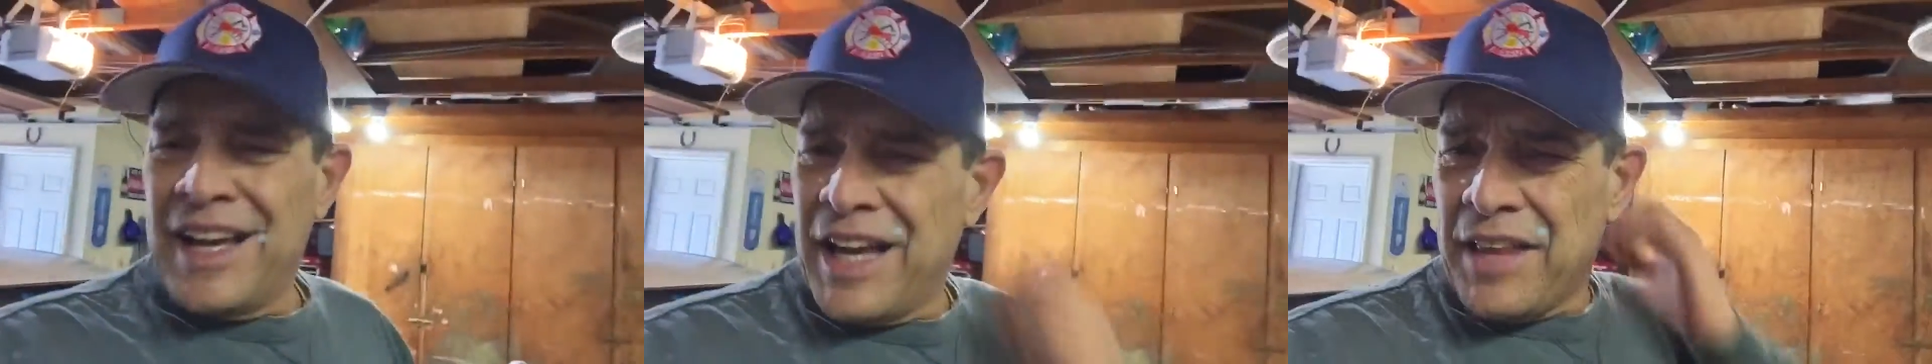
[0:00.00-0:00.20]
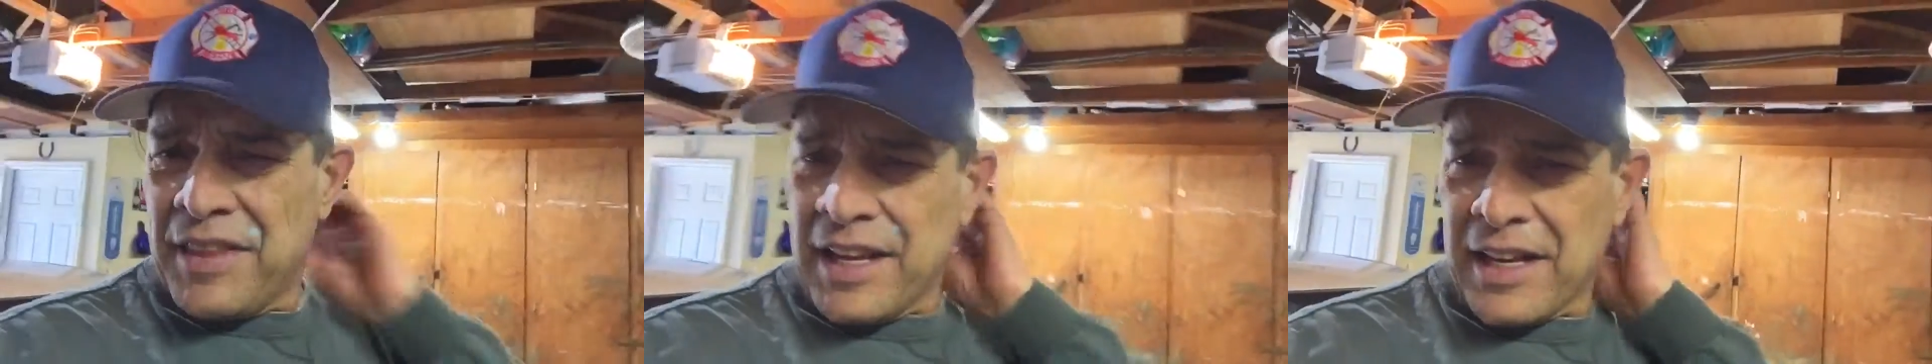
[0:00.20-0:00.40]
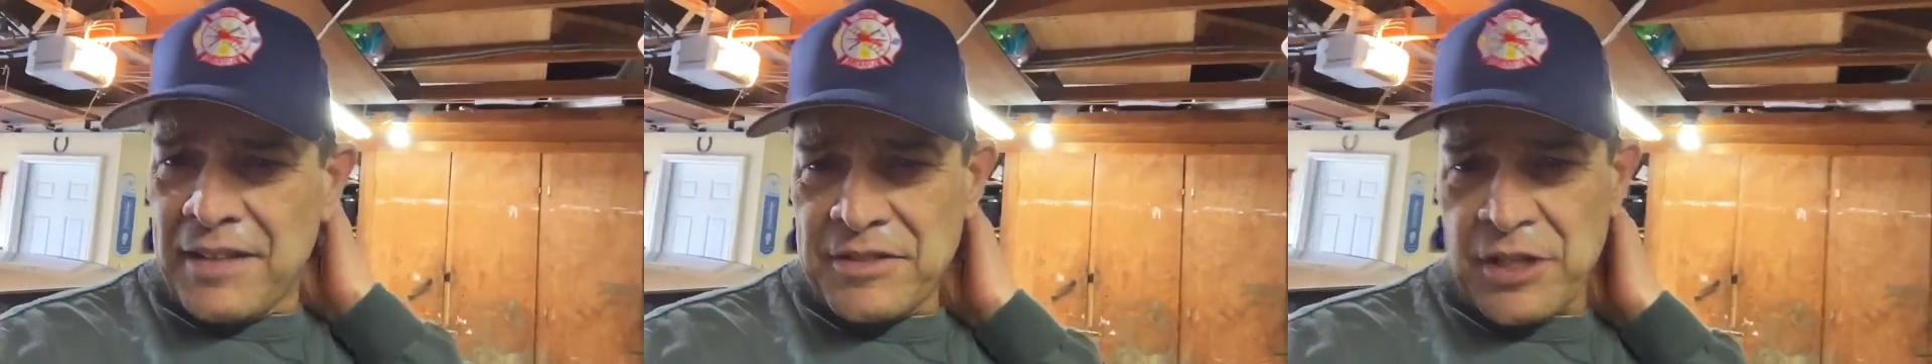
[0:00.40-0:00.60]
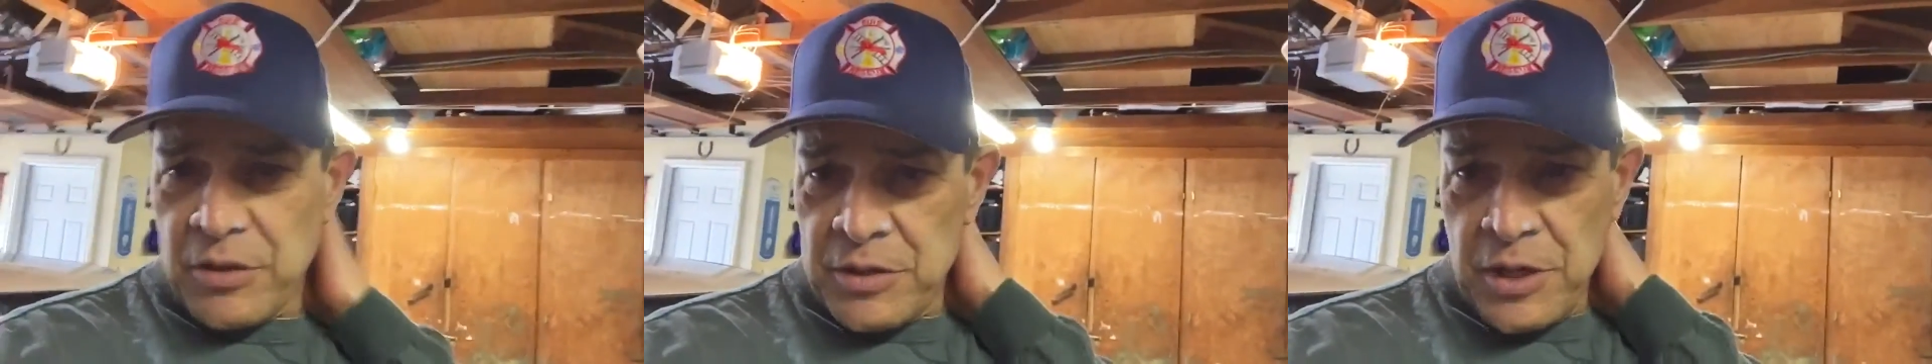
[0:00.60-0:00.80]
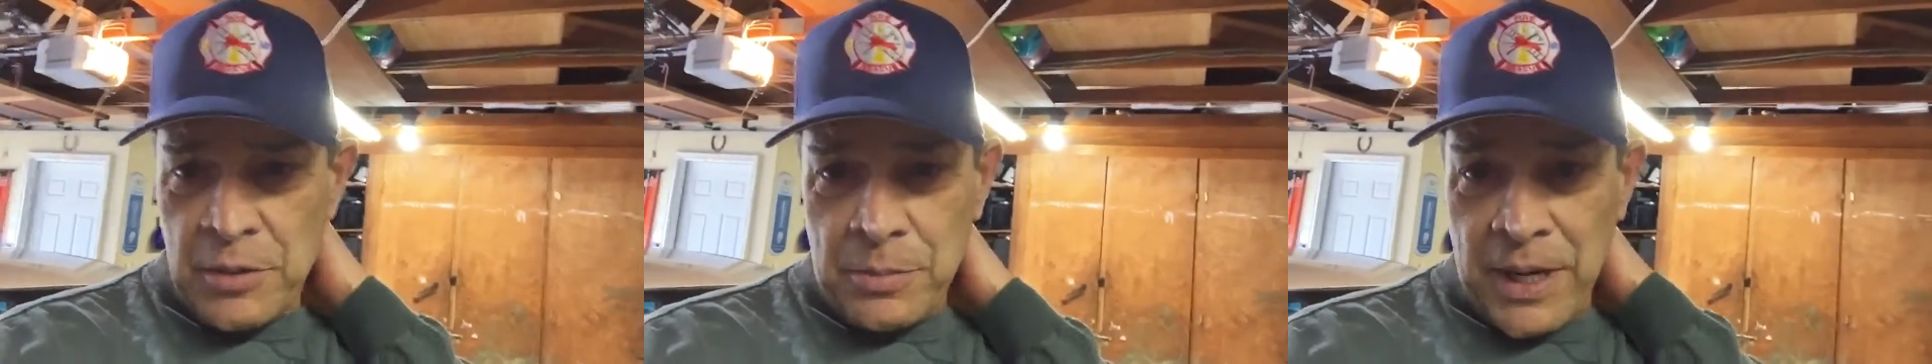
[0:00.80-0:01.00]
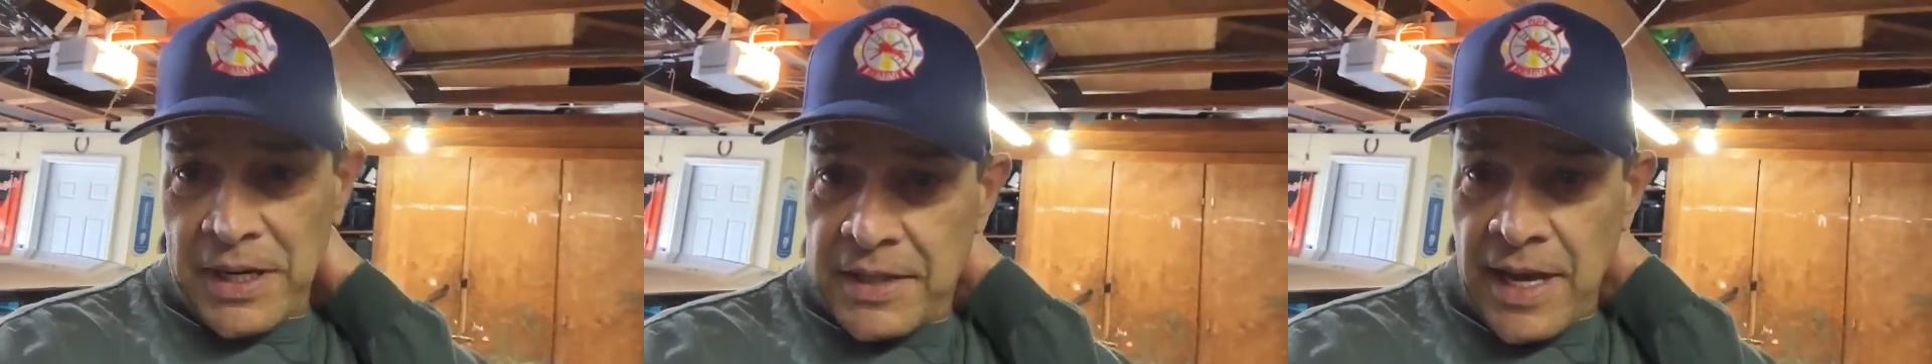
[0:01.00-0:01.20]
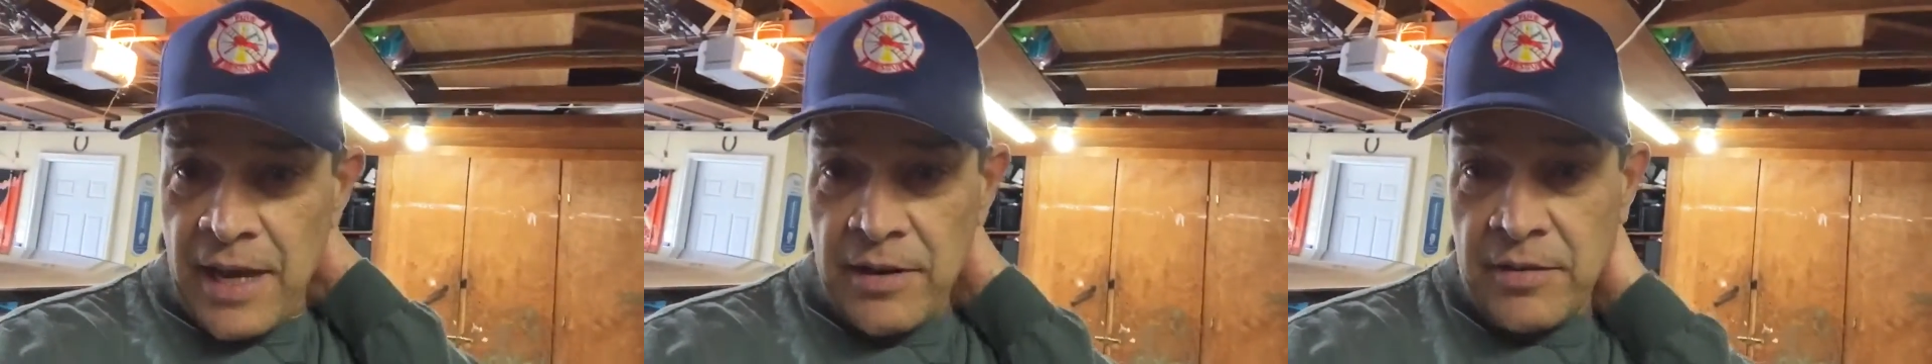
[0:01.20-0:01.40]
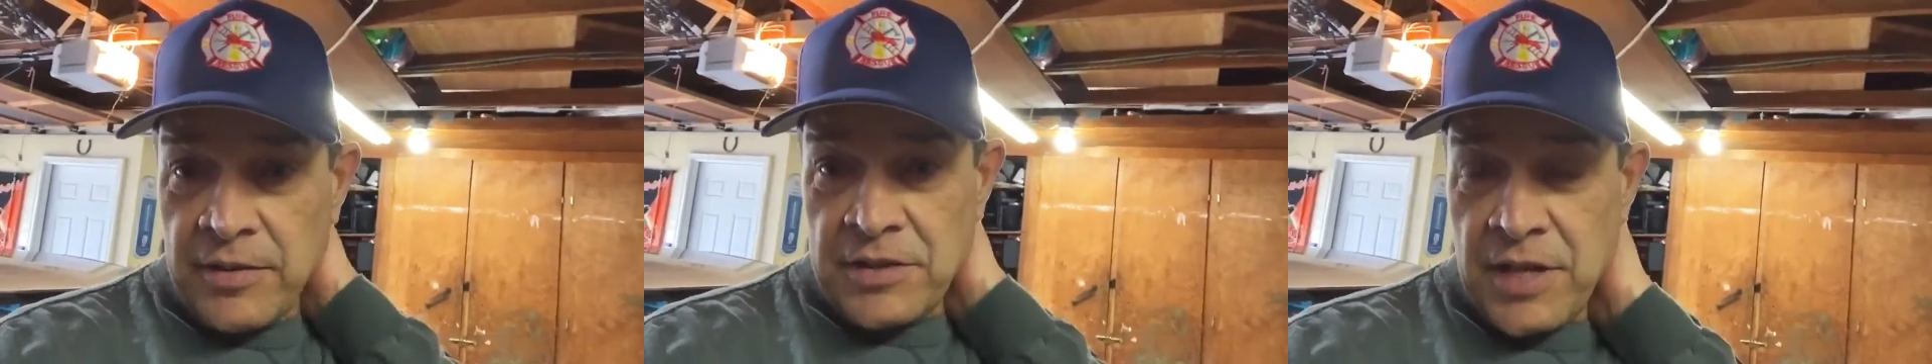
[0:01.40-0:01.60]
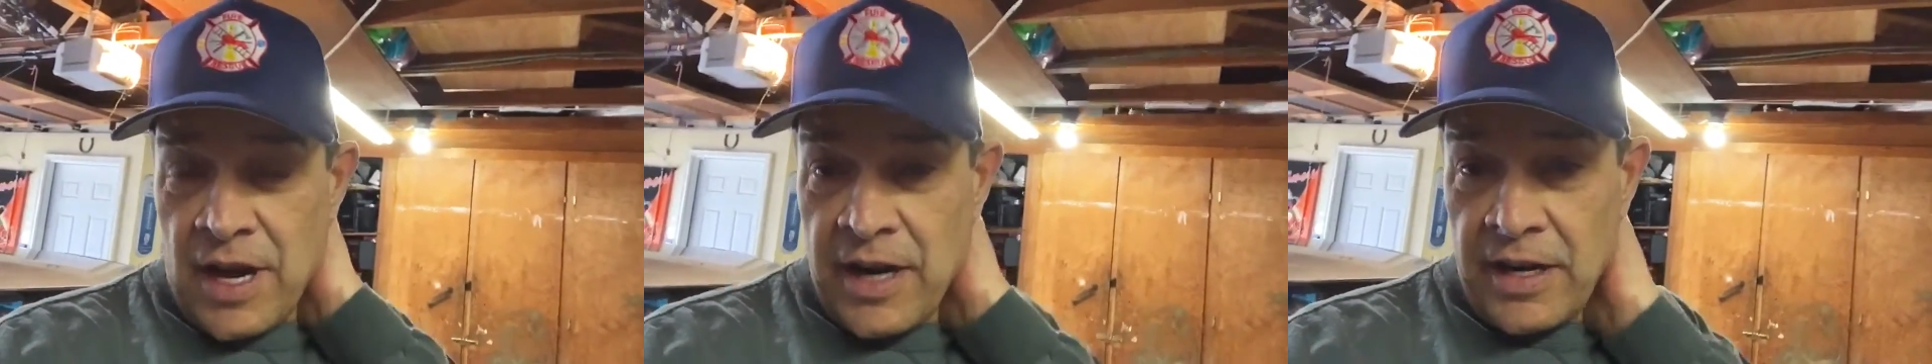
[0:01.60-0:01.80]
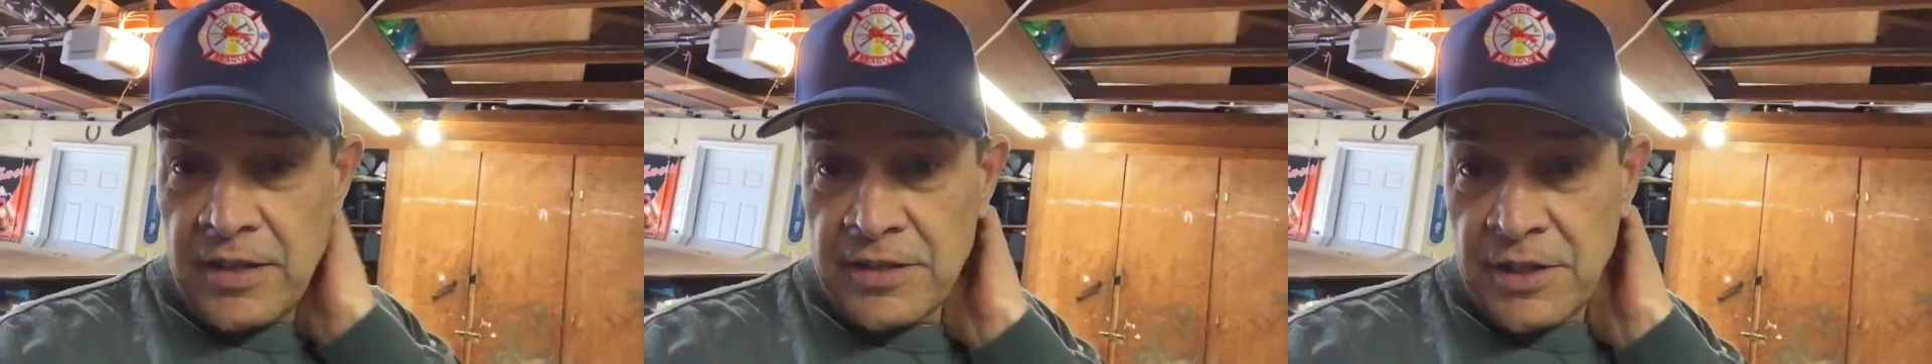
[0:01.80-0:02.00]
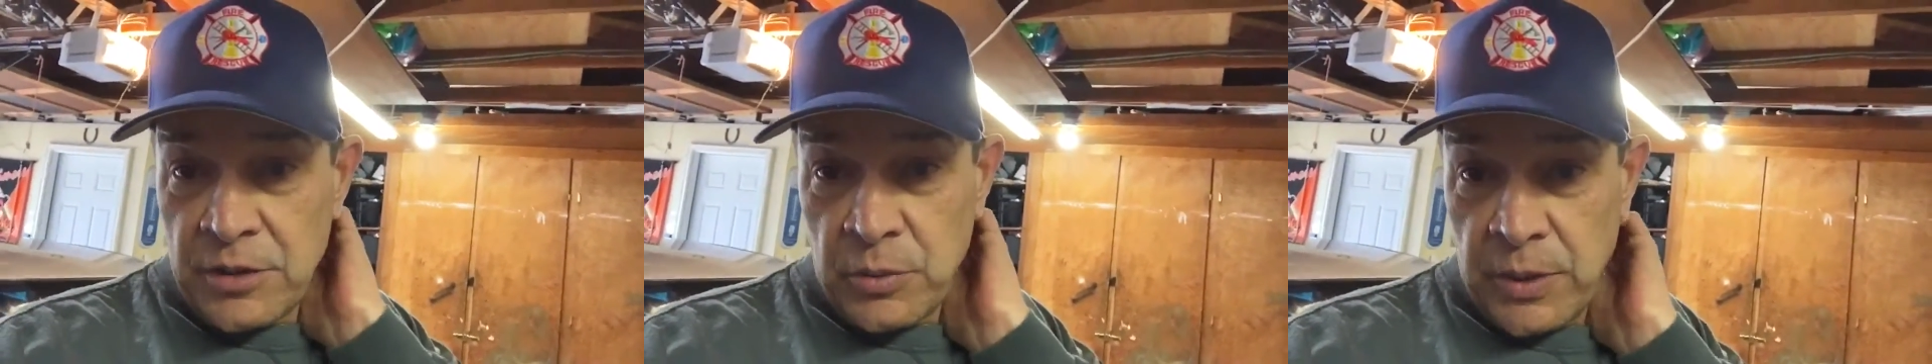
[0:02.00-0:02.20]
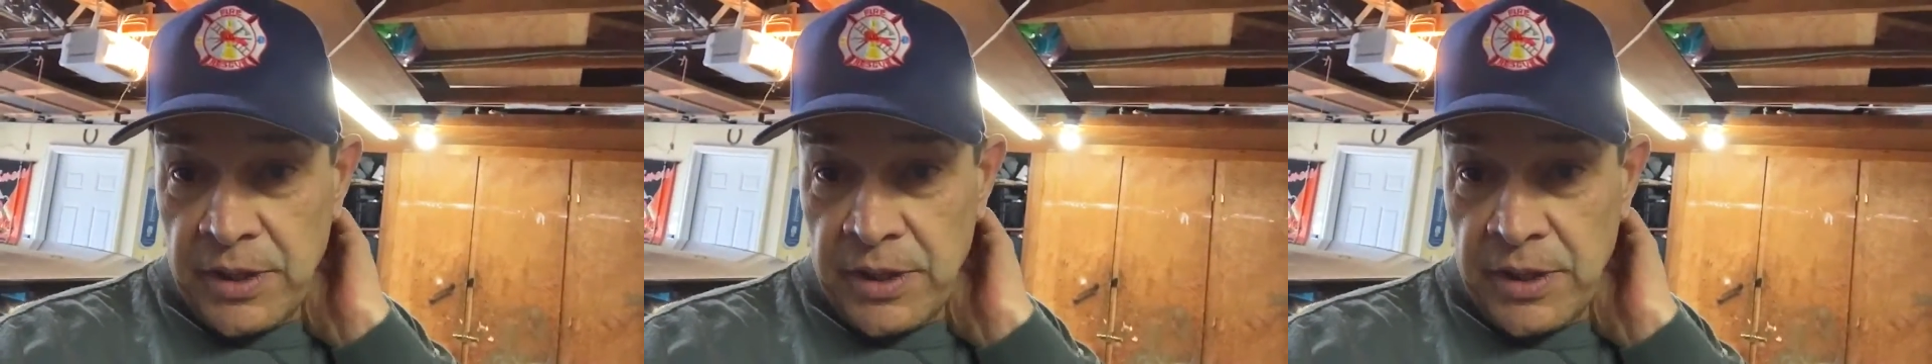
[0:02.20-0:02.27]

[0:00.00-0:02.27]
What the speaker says: I think I've shown you the breakdown of the tires and the